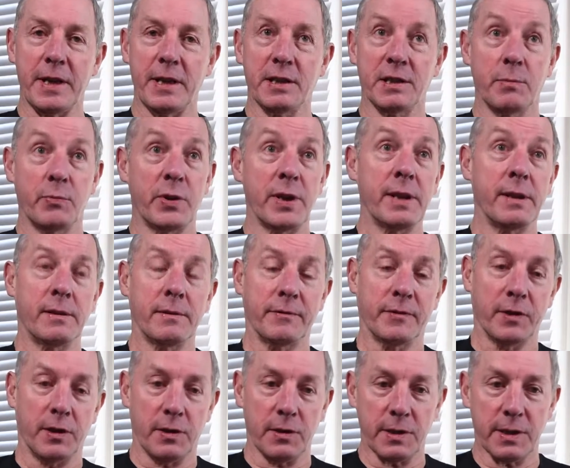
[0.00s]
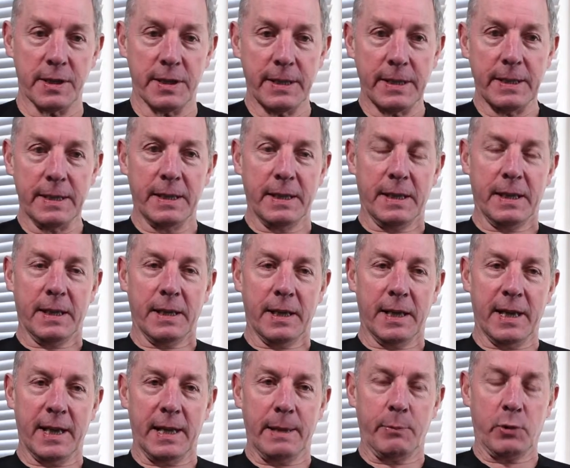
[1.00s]
is to breathe, of course,
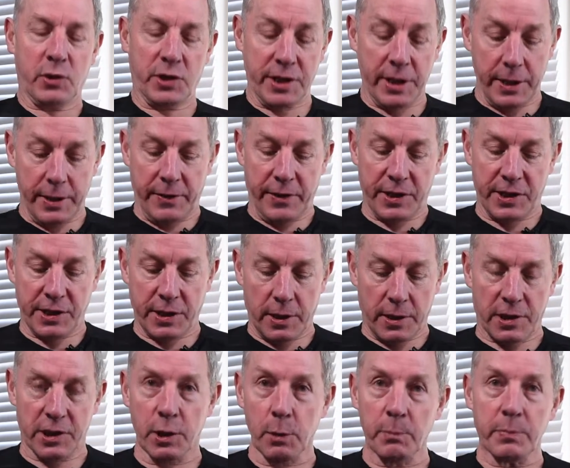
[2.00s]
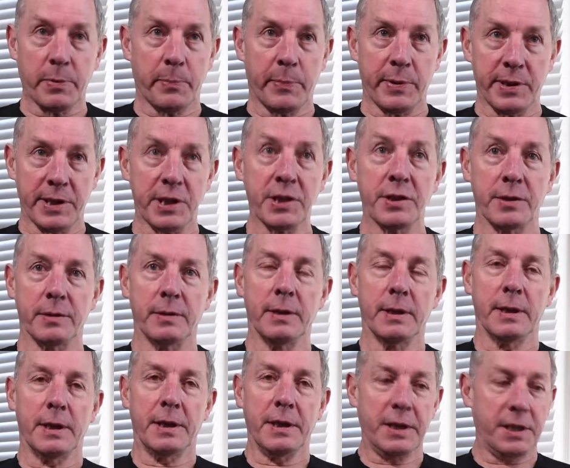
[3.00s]
but sitting in this slumped position,
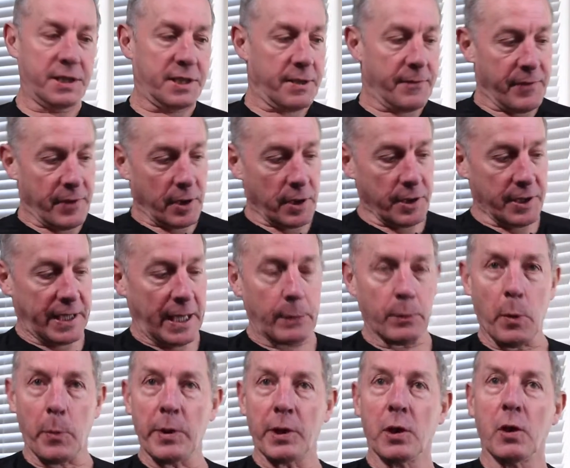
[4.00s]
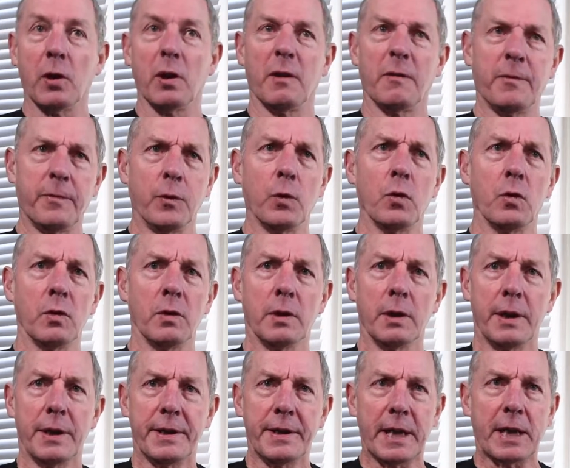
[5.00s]
it's difficult to get what we call a full
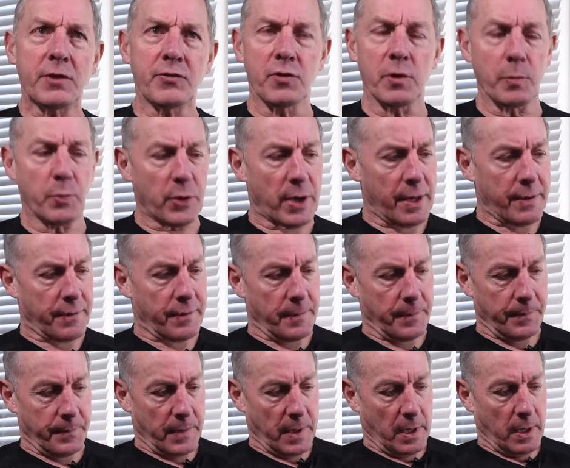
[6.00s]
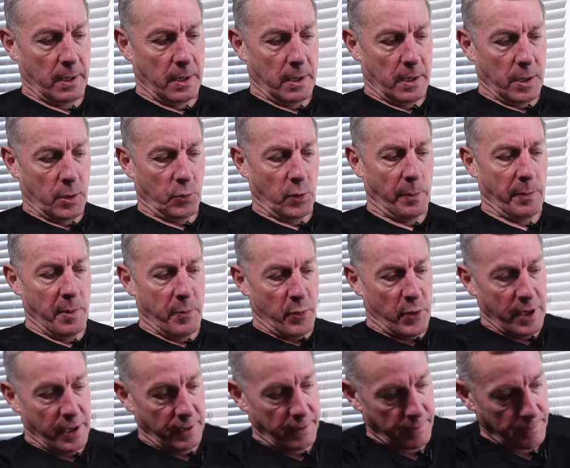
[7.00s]
natural breath. When we
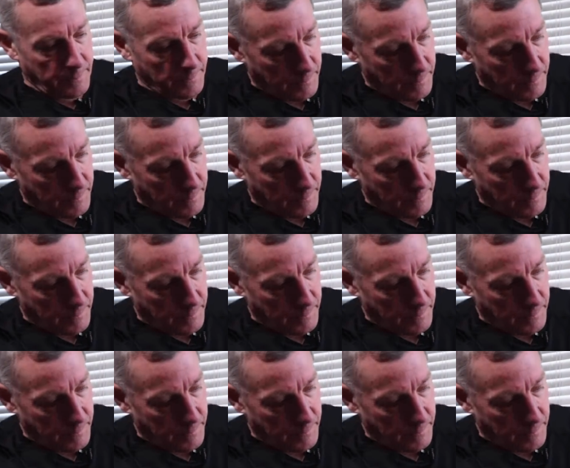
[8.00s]
breathe,